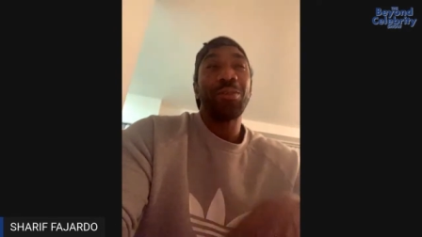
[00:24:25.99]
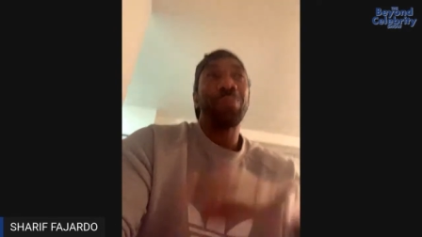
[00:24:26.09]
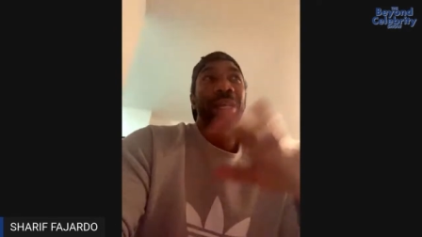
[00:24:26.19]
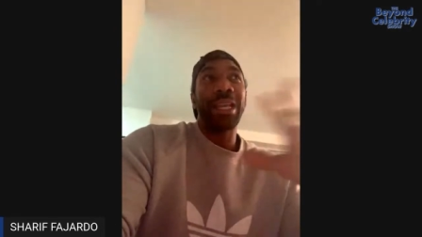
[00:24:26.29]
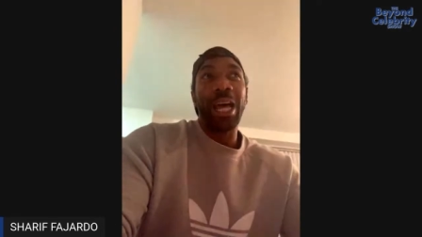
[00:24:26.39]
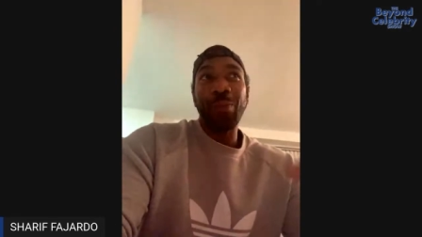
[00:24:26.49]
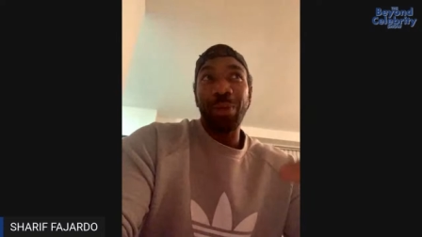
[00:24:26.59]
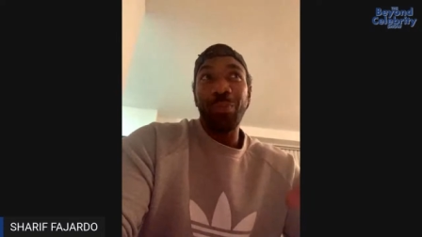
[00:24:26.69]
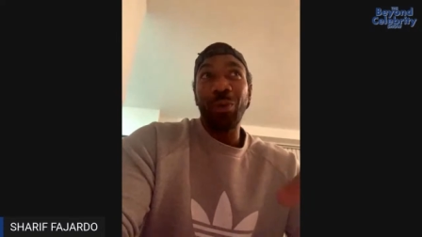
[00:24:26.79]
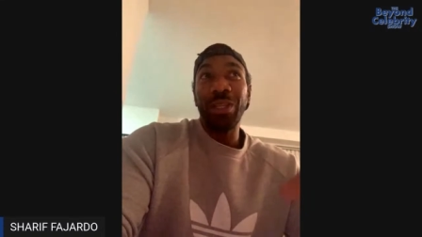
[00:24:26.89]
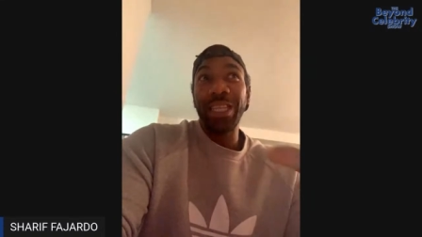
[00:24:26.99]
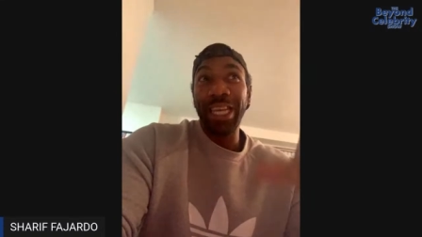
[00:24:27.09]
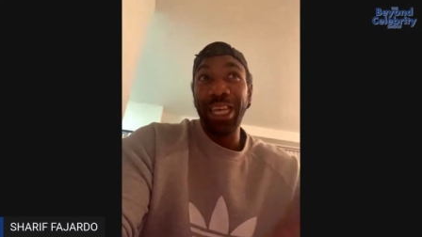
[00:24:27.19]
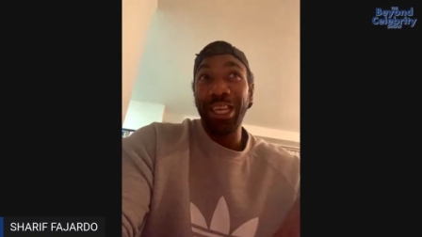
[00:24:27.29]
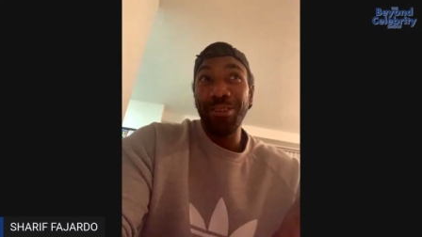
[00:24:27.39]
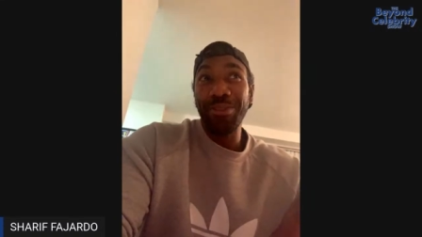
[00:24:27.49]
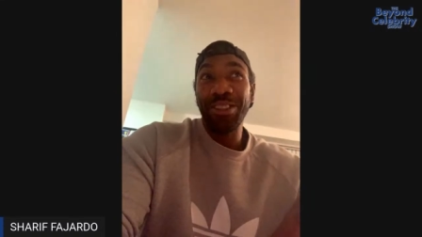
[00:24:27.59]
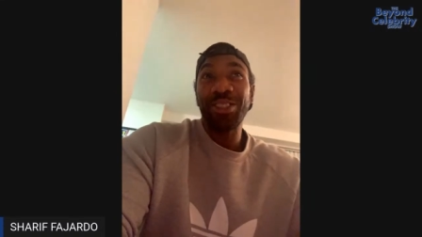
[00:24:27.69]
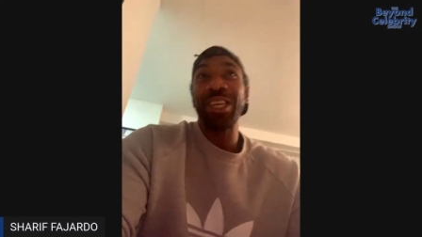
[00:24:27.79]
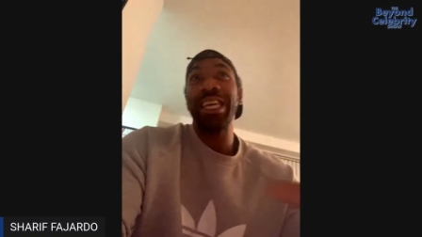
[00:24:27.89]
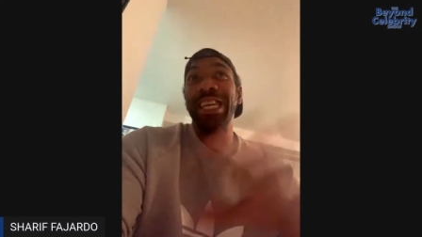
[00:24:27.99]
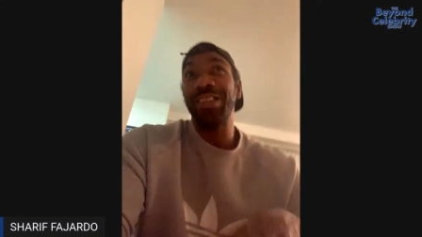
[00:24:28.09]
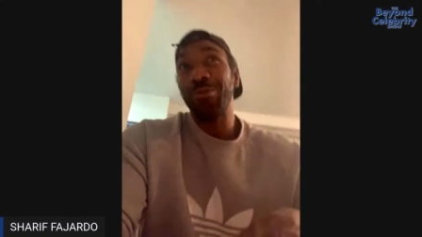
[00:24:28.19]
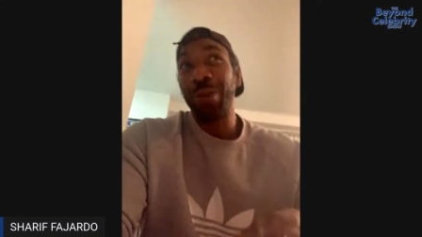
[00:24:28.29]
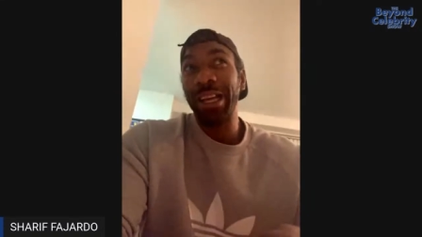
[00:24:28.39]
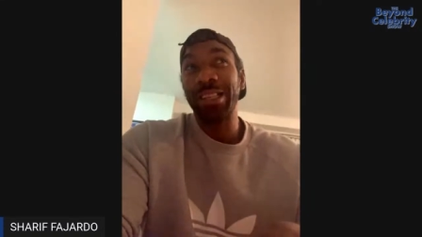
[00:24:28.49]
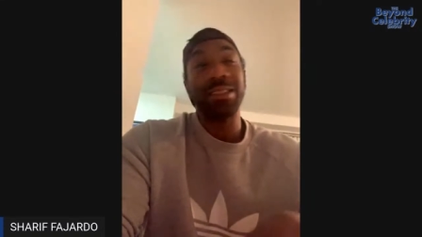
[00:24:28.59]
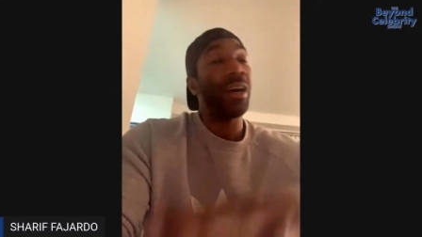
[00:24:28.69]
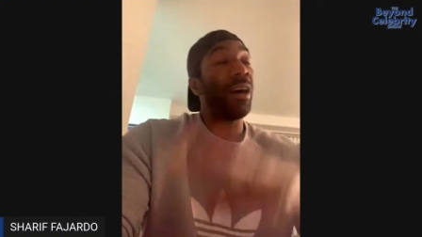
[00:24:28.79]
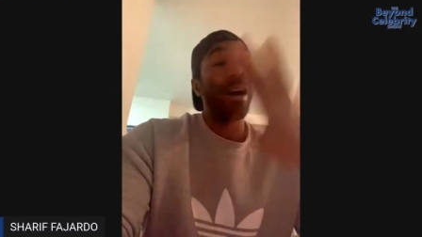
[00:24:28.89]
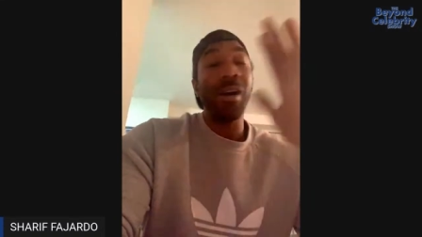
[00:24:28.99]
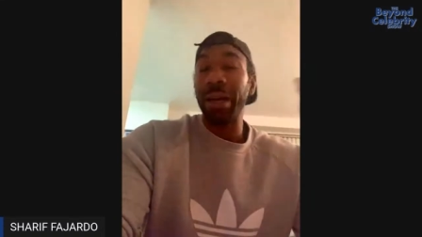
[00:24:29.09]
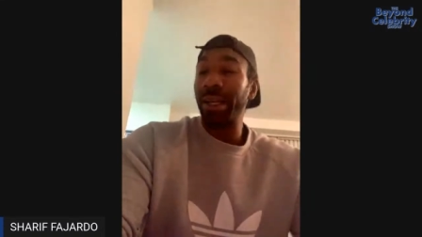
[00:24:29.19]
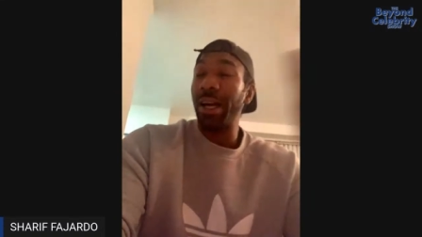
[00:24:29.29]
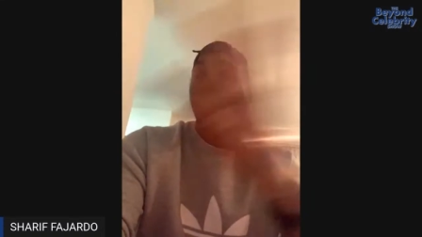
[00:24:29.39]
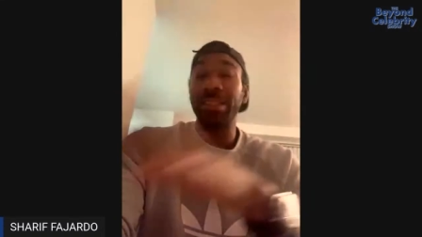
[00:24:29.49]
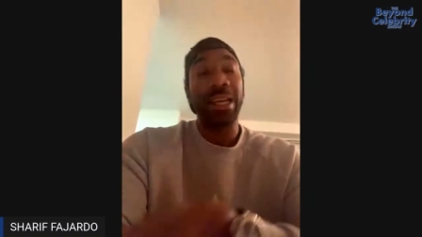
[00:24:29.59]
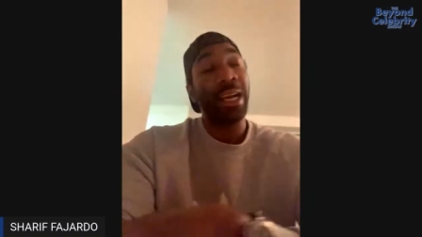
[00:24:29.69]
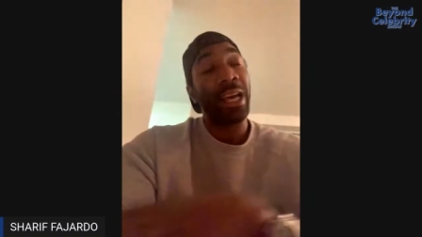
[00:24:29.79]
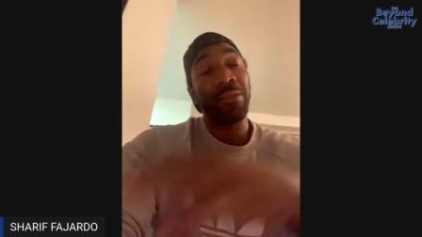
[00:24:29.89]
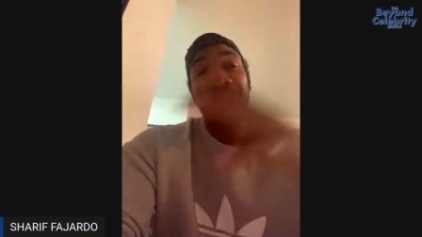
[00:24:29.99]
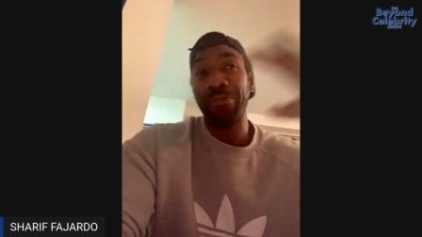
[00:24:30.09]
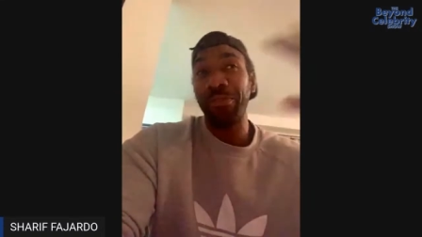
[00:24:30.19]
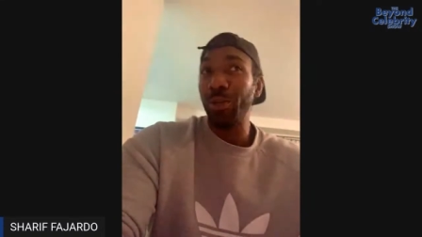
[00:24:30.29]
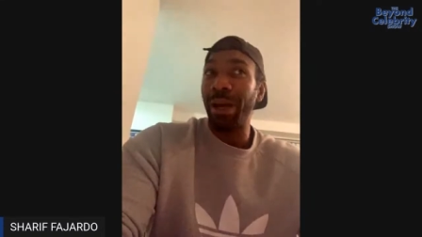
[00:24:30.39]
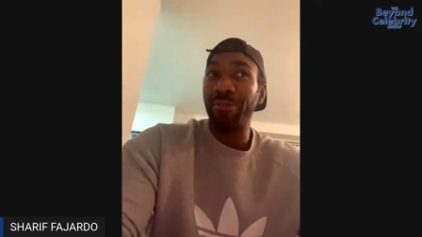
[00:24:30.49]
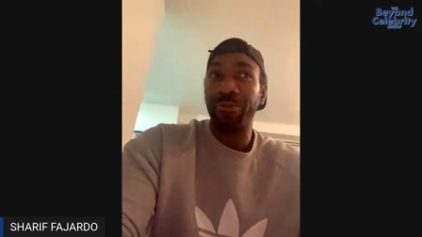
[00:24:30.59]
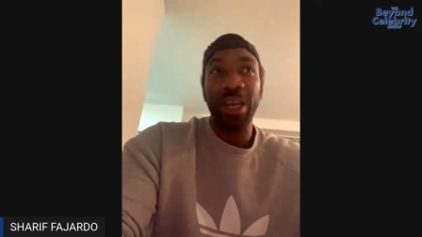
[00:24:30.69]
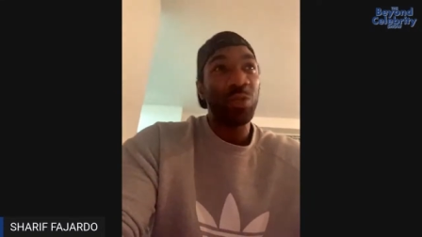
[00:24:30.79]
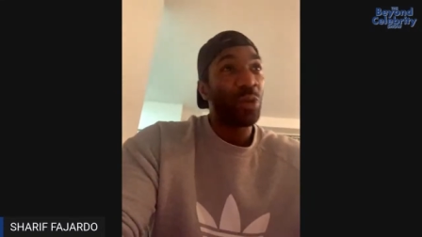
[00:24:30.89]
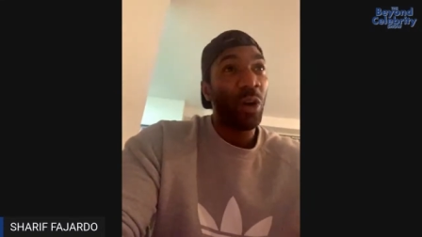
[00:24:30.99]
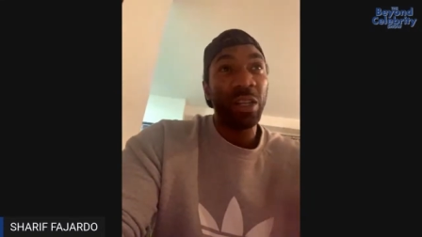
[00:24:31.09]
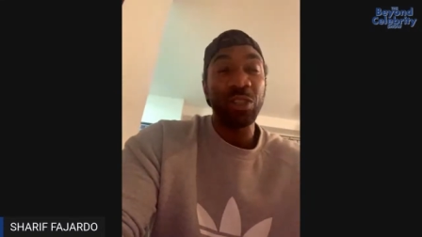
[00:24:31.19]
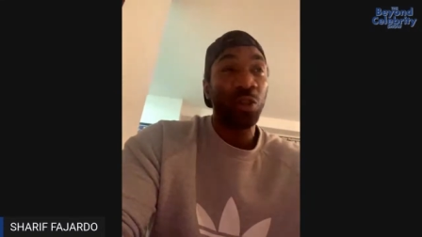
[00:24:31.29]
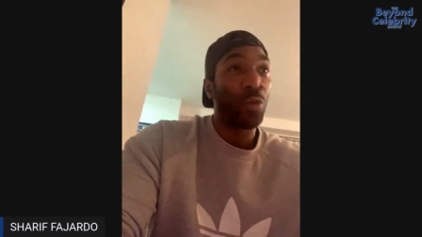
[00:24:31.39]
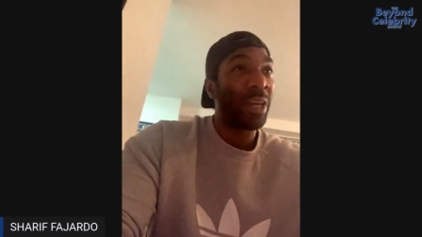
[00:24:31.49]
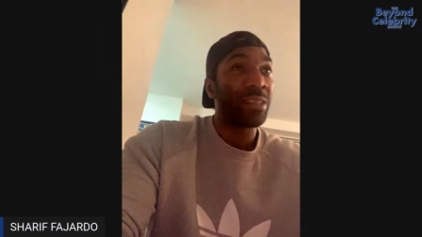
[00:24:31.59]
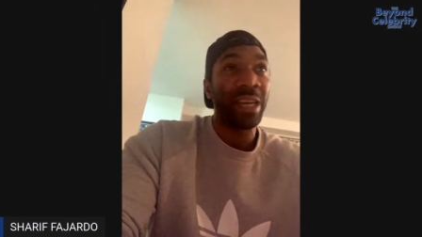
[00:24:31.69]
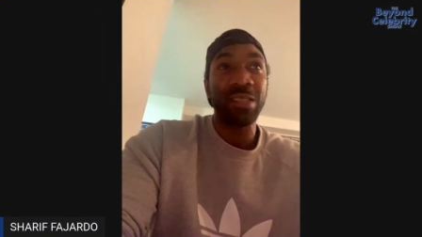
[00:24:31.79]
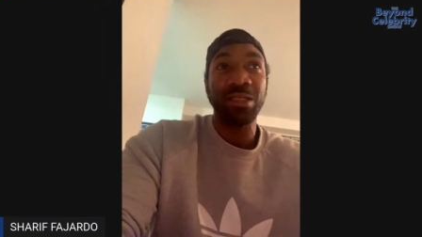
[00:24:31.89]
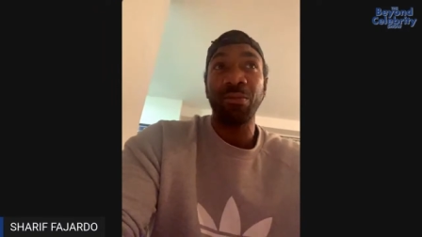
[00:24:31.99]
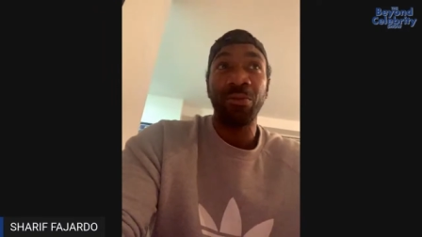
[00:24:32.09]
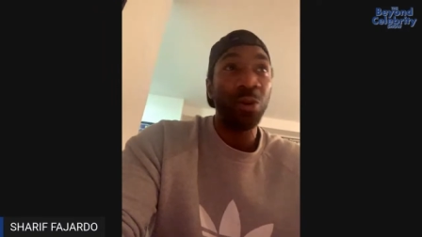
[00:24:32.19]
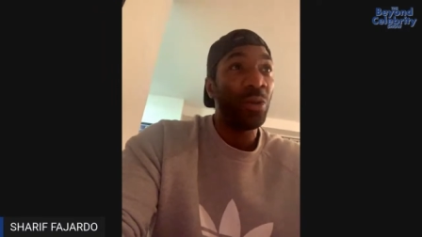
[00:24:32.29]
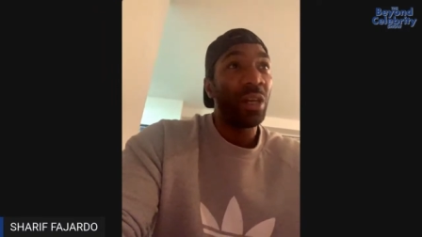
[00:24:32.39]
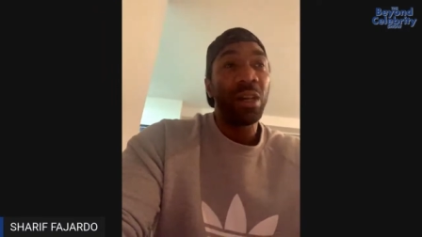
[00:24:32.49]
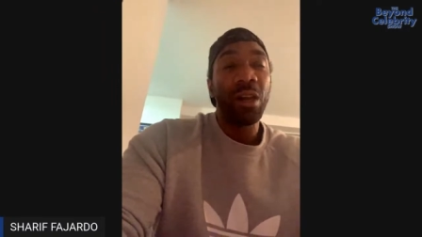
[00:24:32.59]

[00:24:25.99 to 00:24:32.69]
but a lot of people live to eat, right? Because oh my gosh, I gotta fill my face with all this great tasting food.